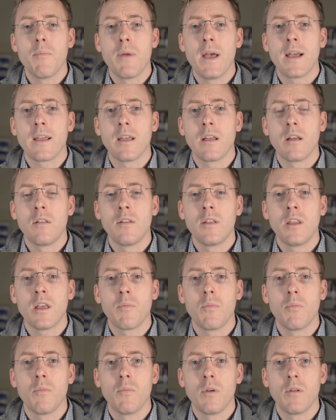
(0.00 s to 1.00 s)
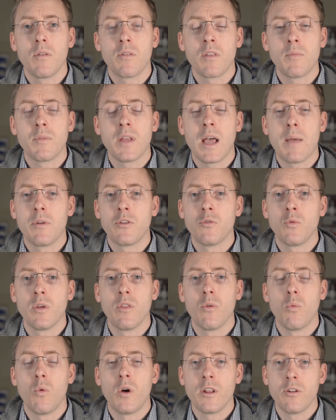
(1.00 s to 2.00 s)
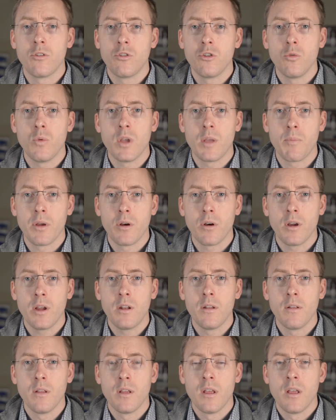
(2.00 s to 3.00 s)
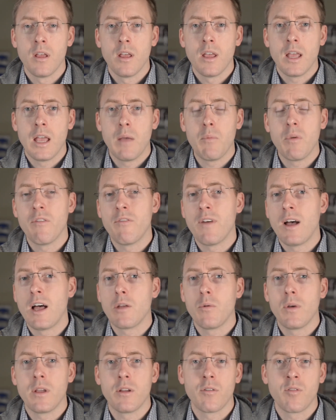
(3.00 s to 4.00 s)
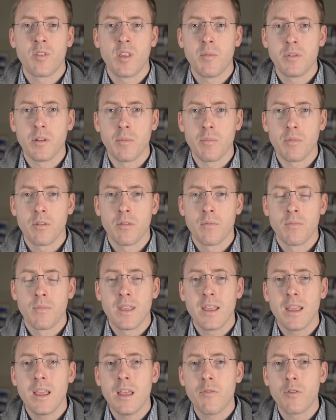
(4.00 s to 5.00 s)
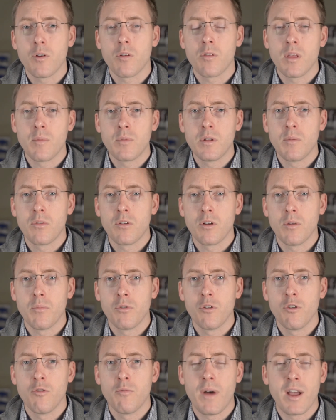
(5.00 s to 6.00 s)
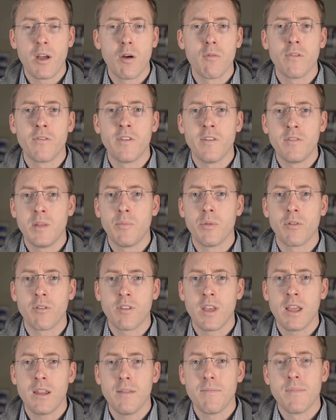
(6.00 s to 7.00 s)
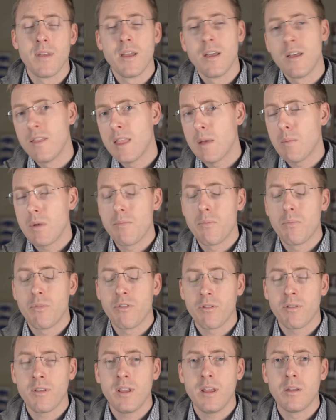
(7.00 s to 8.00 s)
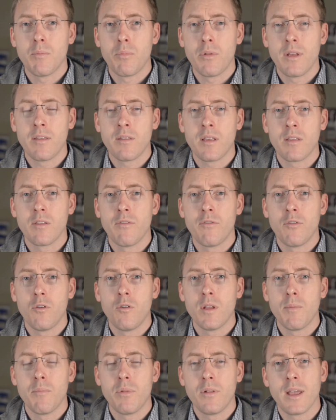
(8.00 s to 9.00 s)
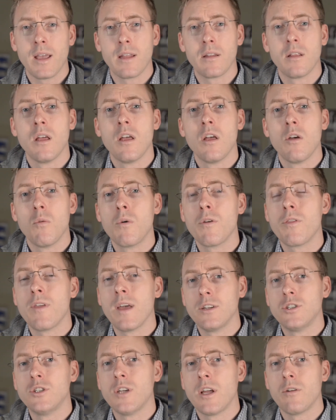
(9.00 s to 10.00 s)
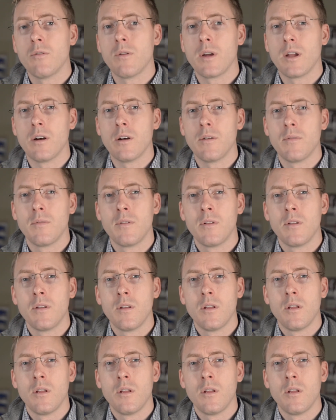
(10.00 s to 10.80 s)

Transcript: back in clinic sometime between the 1 and 2 week period, and we evaluate your symptoms. If your symptoms are improved by over 50%, then we proceed to placing the full implant with that generator.